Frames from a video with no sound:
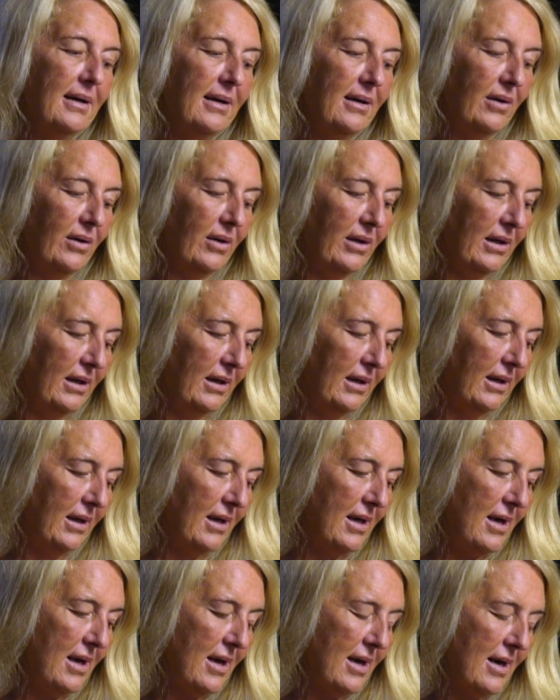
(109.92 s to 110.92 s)
informer?
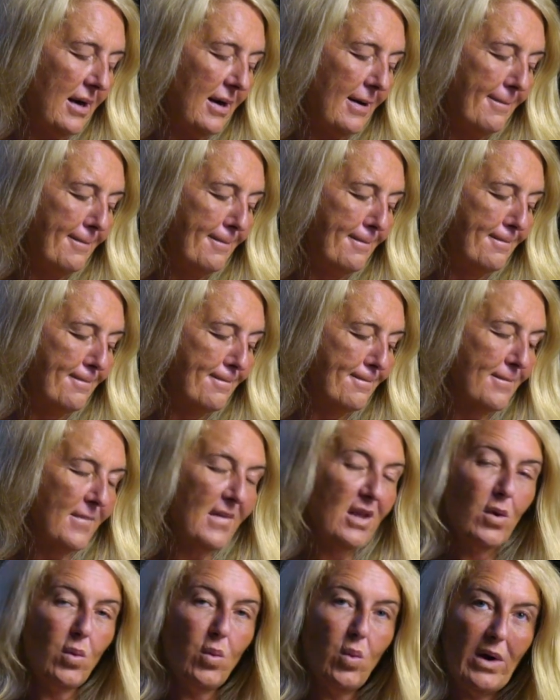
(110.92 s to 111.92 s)
Um,
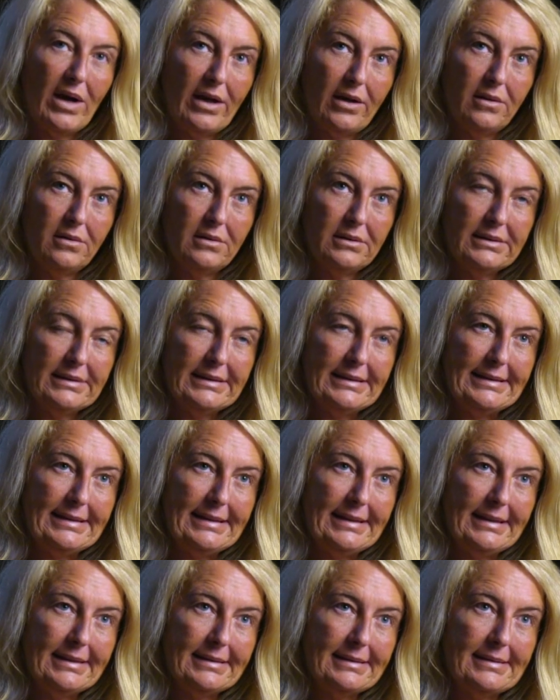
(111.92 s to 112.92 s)
well,
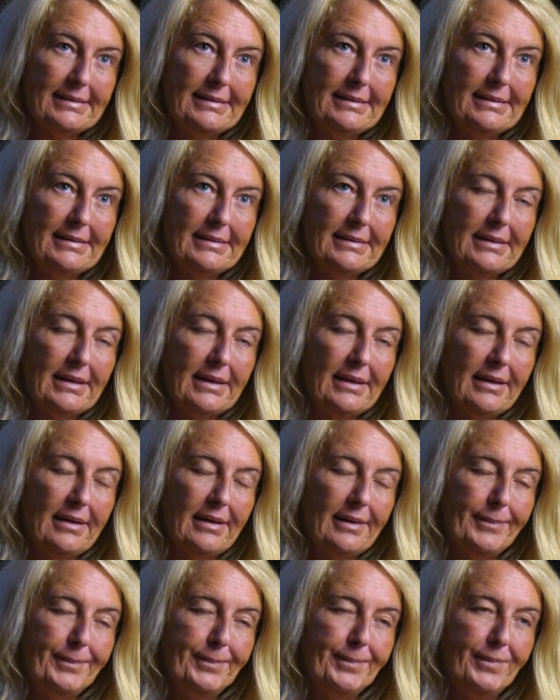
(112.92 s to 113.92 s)
it's
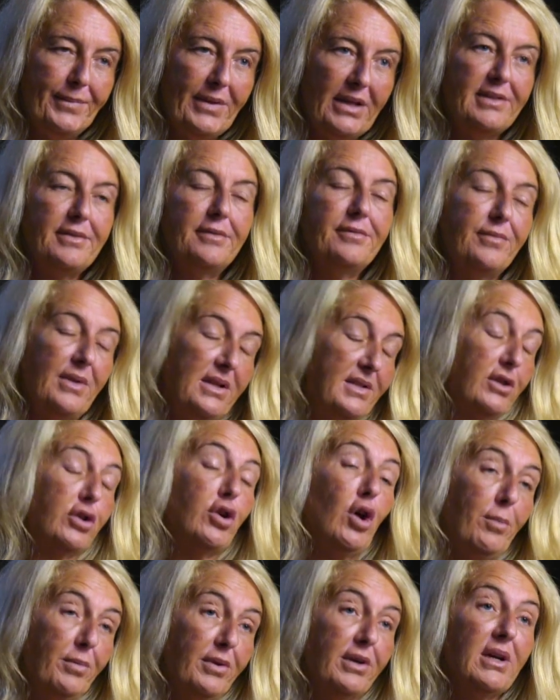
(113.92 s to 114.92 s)
um, it's a it's a
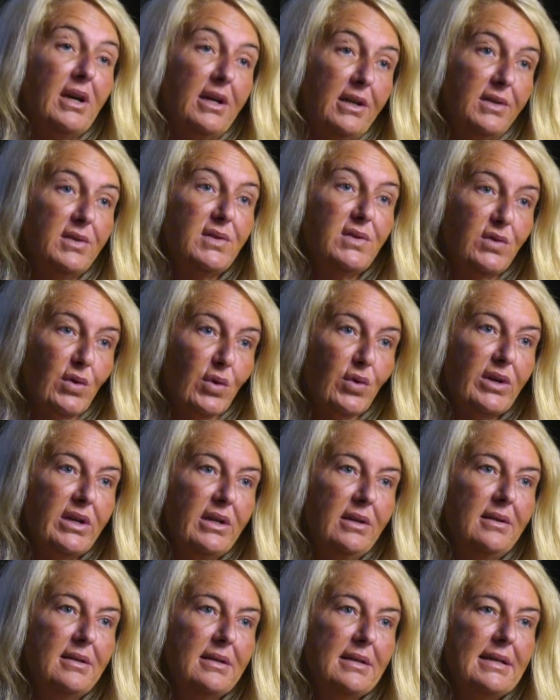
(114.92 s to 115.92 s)
complicated
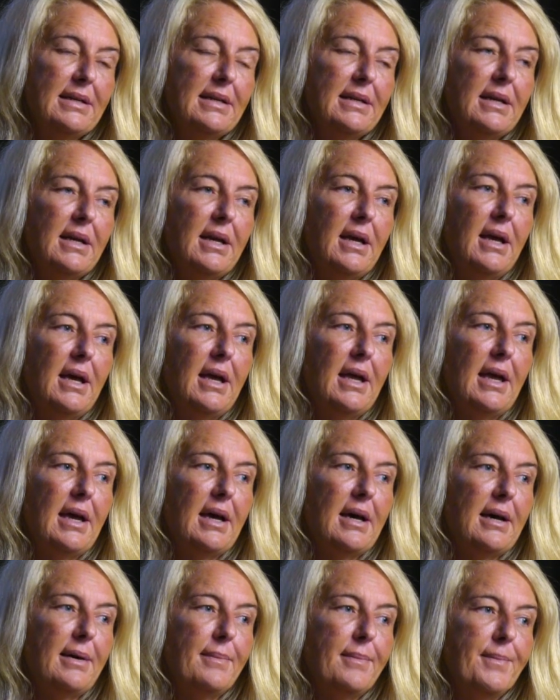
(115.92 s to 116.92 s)
story,
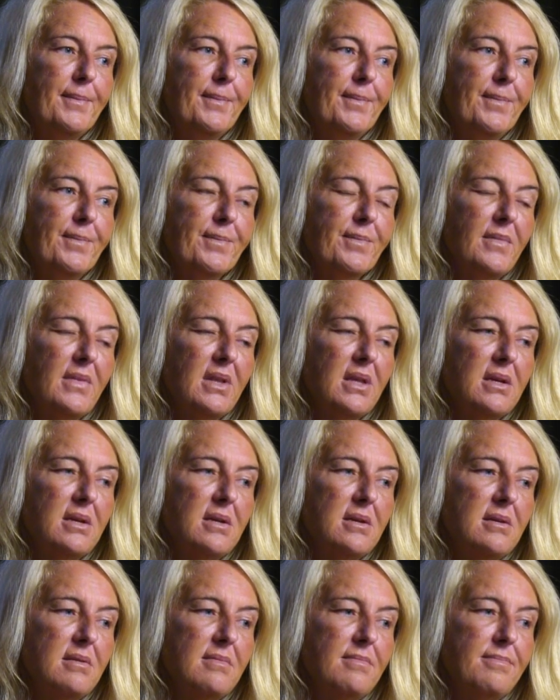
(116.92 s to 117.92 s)
um,
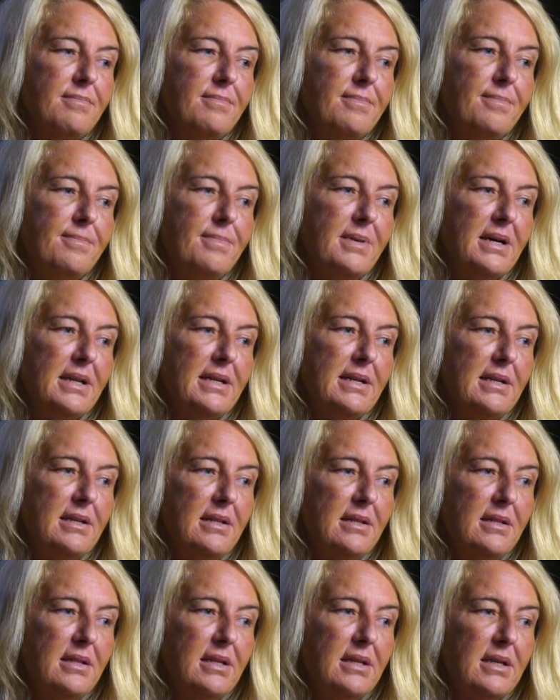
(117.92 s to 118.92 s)
but
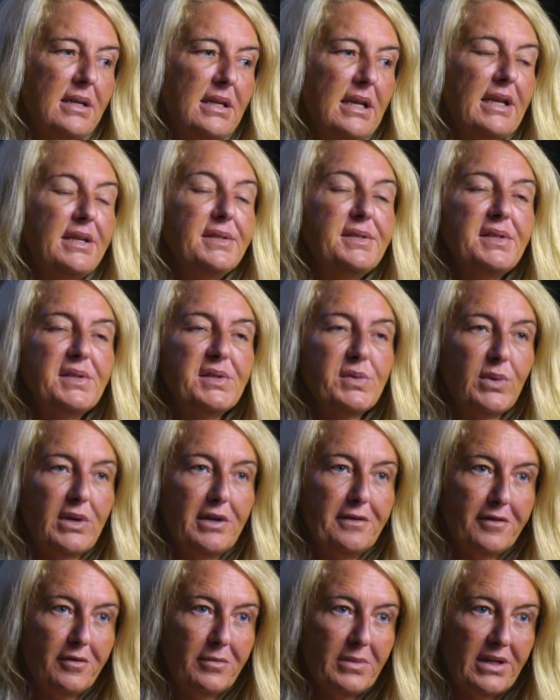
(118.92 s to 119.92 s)
the easiest way
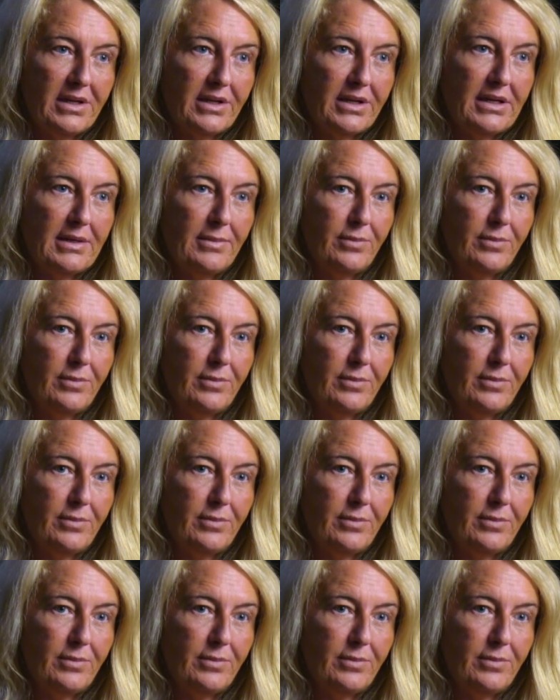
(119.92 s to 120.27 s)
for me to